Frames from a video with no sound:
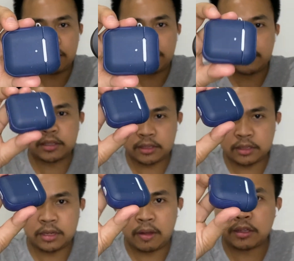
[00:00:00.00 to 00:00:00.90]
it's the
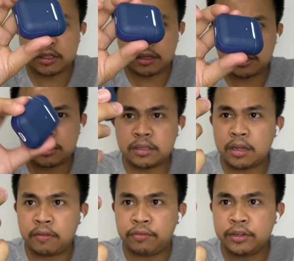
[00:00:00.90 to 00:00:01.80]
same. It's
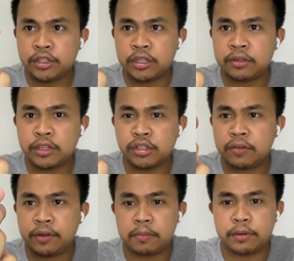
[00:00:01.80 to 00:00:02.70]
the first generation
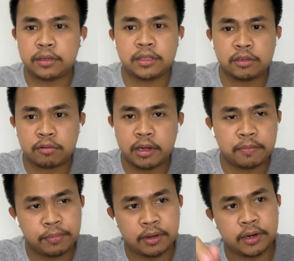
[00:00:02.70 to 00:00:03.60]
of AirPods is quite
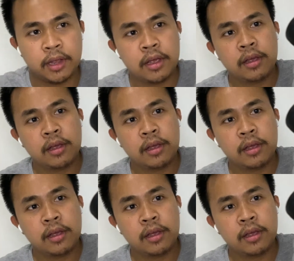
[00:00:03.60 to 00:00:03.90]
bigger.